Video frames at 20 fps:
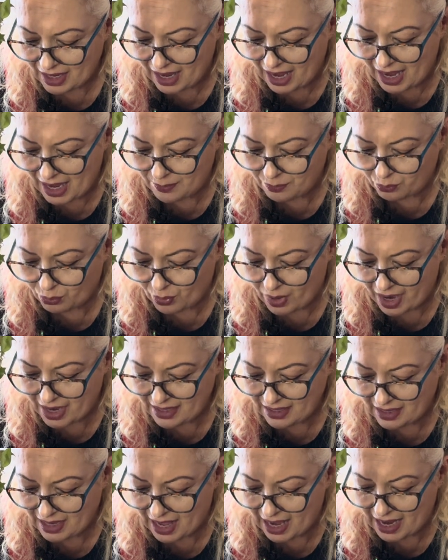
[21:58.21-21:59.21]
and
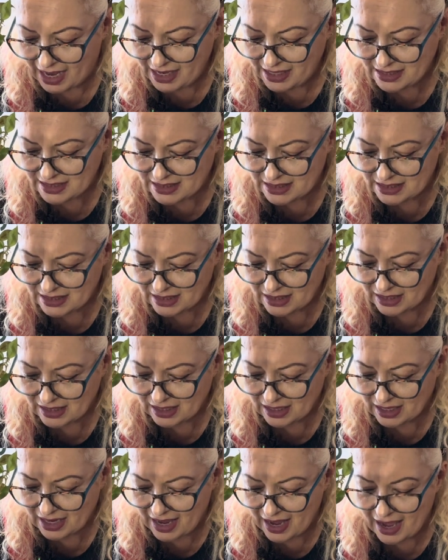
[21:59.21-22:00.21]
bright light
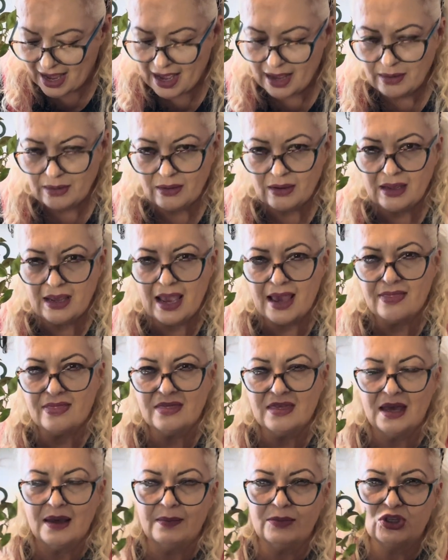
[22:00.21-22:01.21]
can
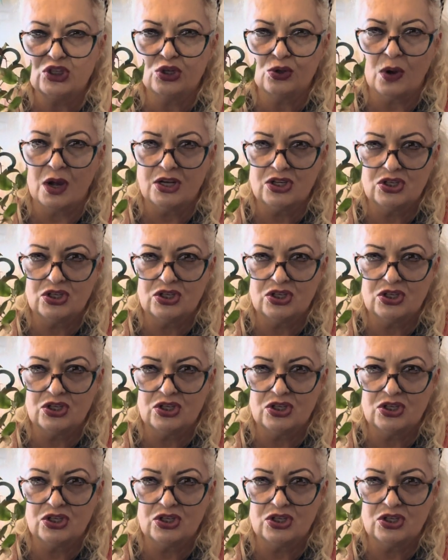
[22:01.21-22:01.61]
get them to a